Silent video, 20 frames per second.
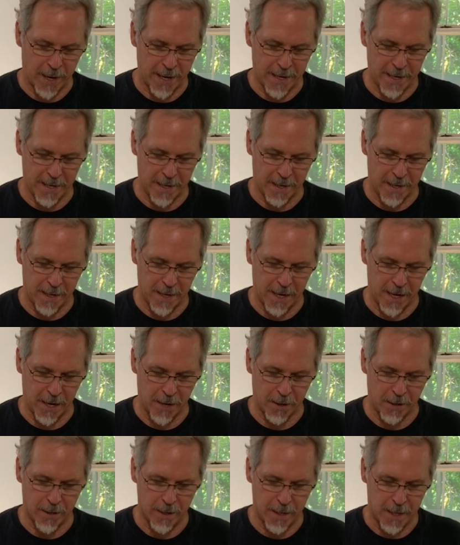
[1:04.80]
right
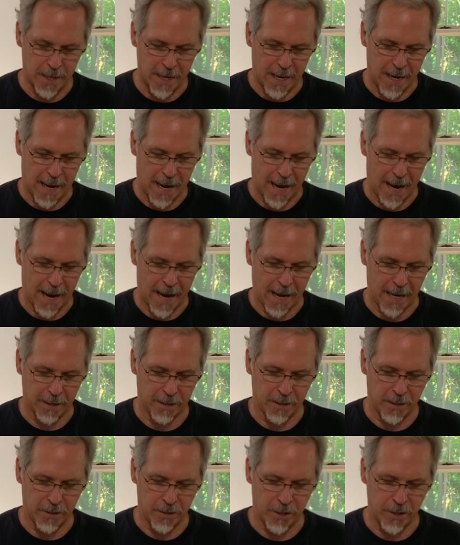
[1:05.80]
here
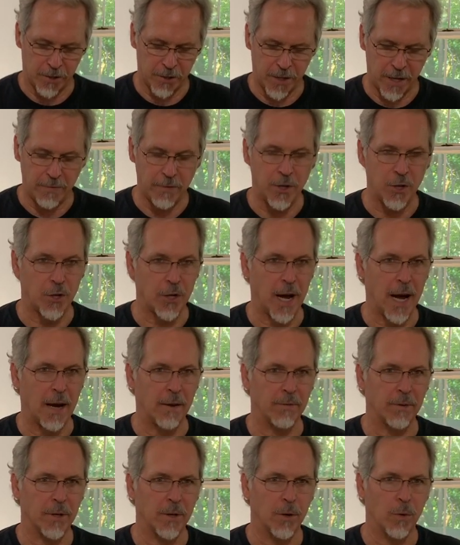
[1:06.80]
and the safety
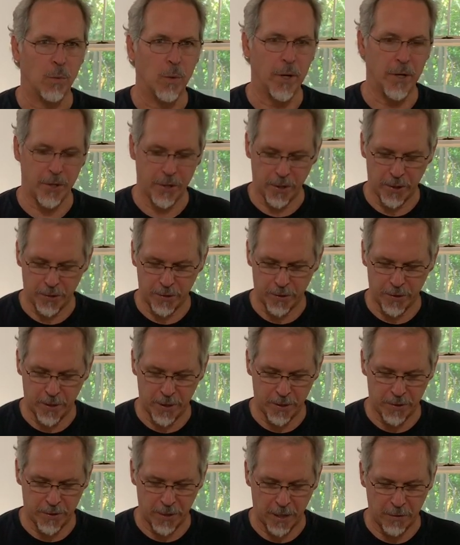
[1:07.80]
shaft, which is
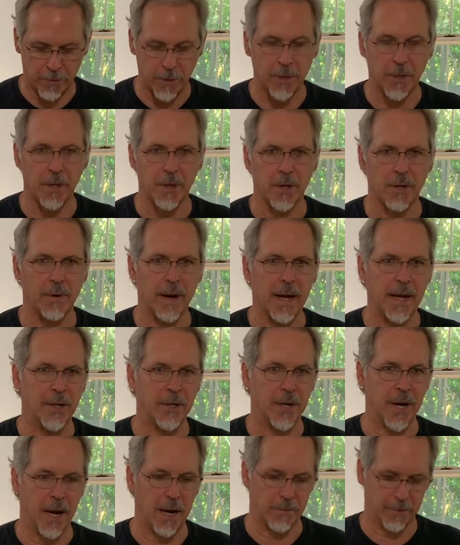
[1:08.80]
concentric to the
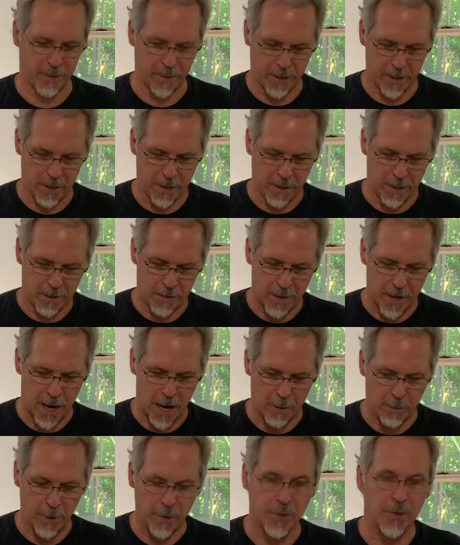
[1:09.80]
crankshaft. The
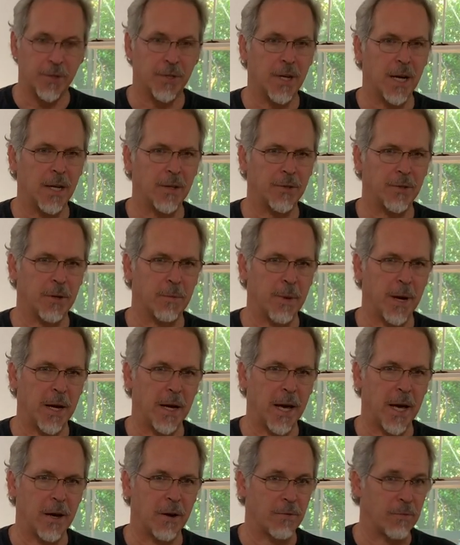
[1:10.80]
hybrid studs are made
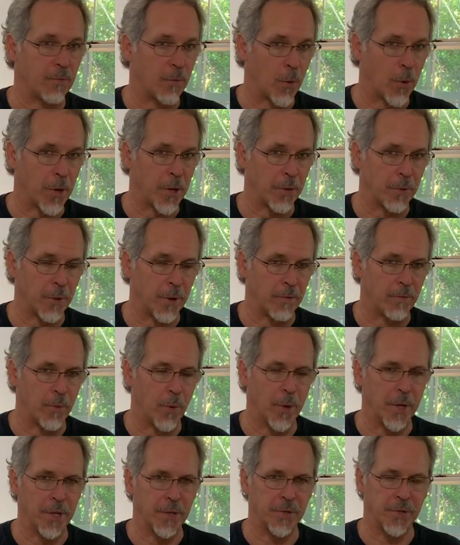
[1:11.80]
out of
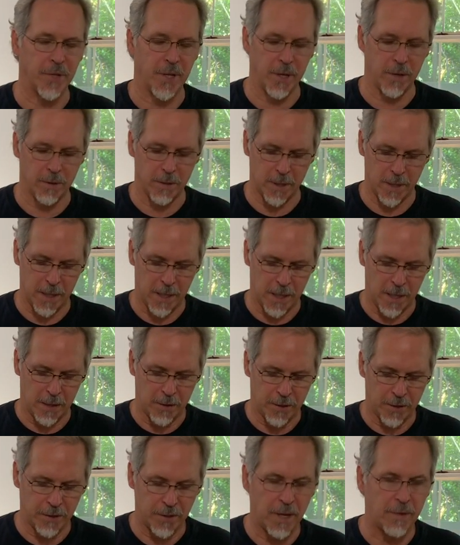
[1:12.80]
4340 steel.
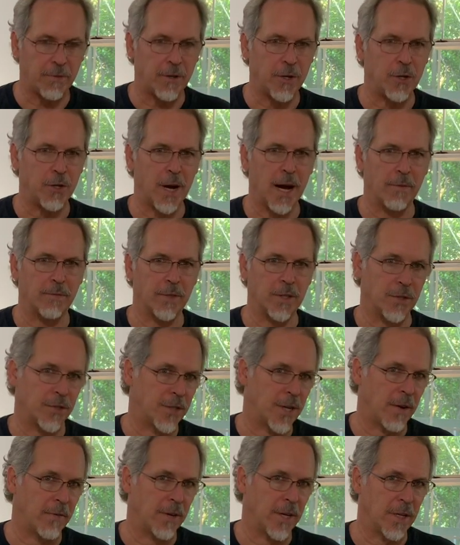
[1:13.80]
The safety shaft is
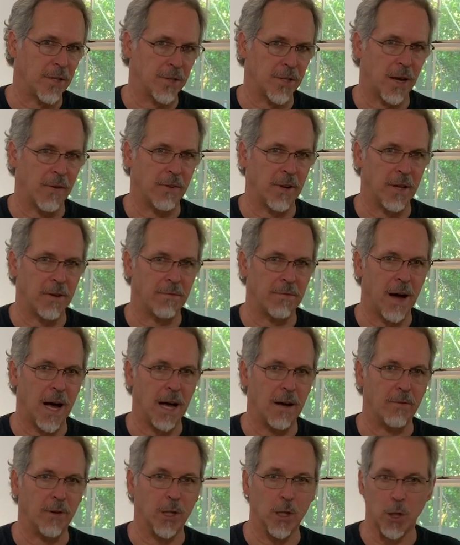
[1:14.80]

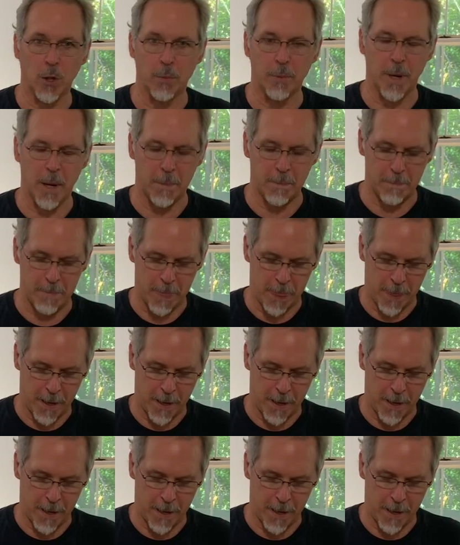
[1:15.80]
7075 aluminum.